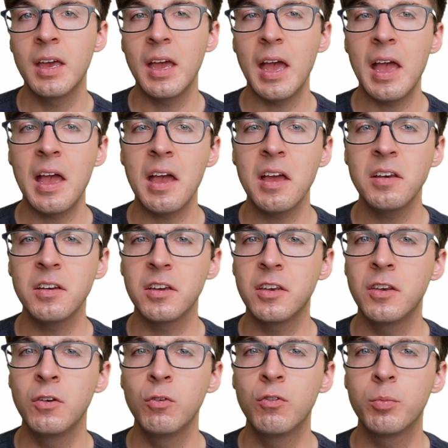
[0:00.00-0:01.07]
And a
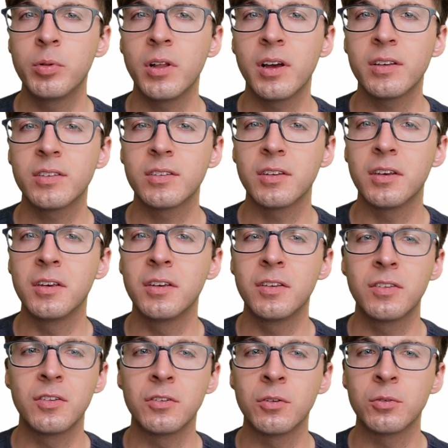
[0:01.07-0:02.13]
huge plus
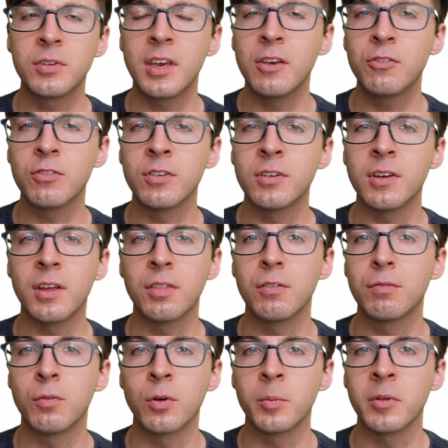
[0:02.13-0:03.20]
is the notation and the
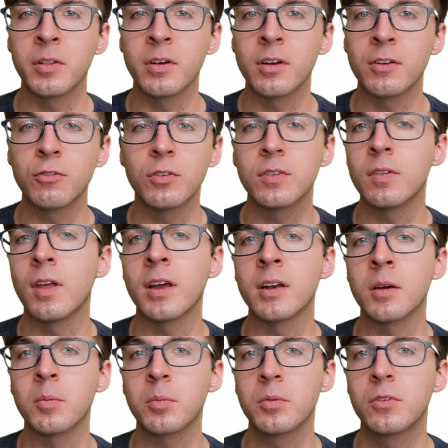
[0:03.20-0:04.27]
formula just line
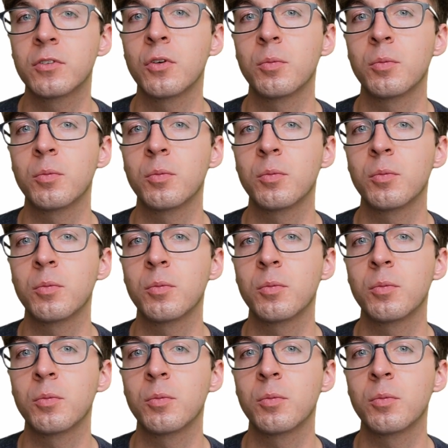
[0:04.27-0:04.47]
up so